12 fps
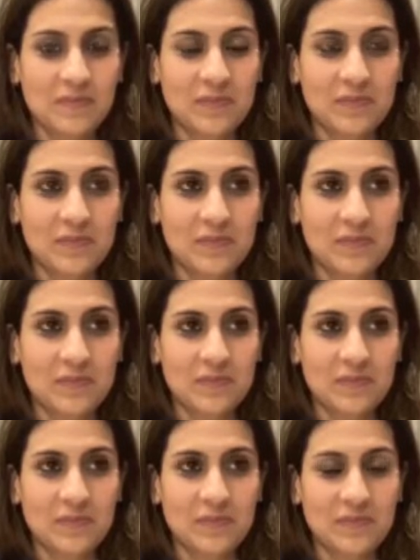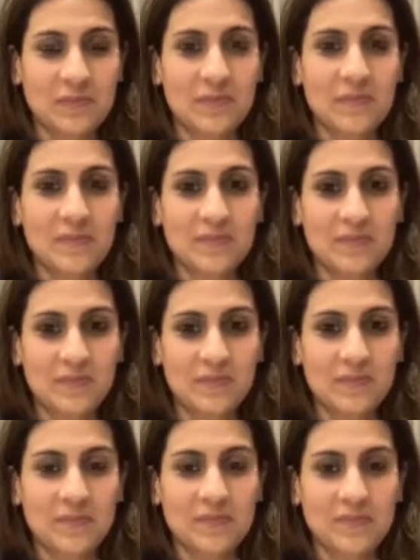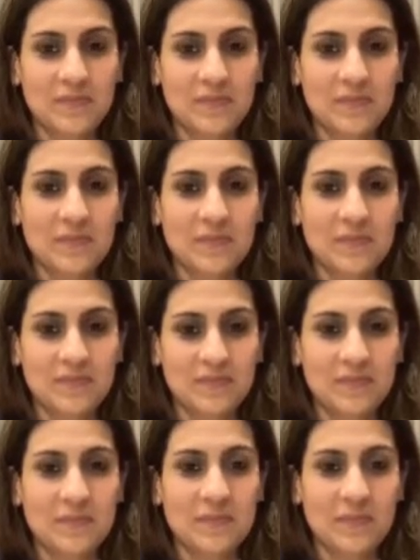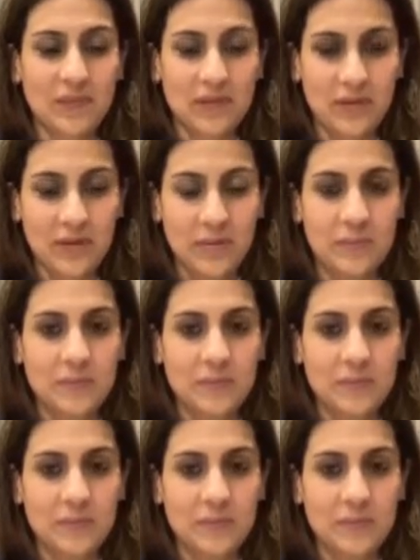This person isn't speaking.